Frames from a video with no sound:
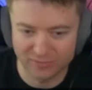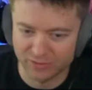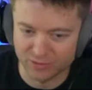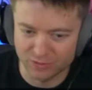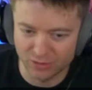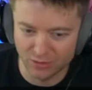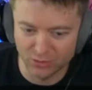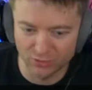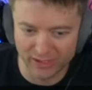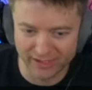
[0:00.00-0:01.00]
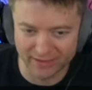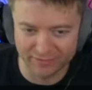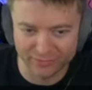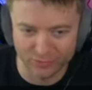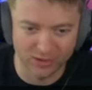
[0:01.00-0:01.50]
There's no knight
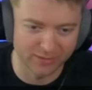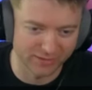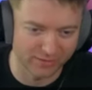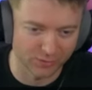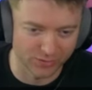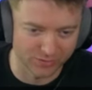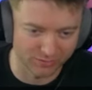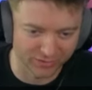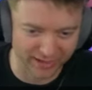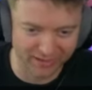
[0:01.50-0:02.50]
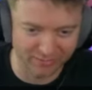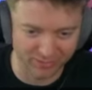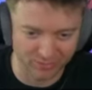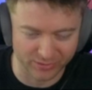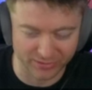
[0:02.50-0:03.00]
f4. I mean, of course we can play it,
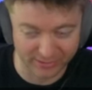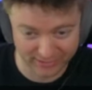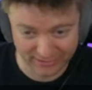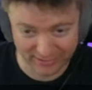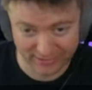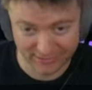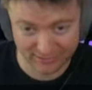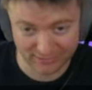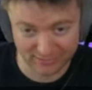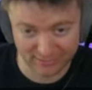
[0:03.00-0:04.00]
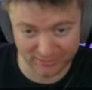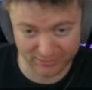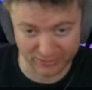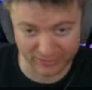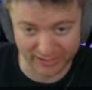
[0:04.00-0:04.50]
but we
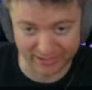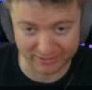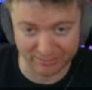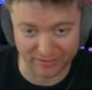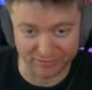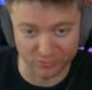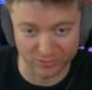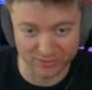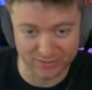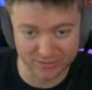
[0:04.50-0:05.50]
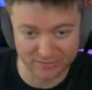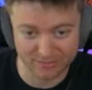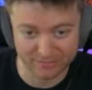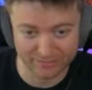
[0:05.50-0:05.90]
we aren't getting it by force.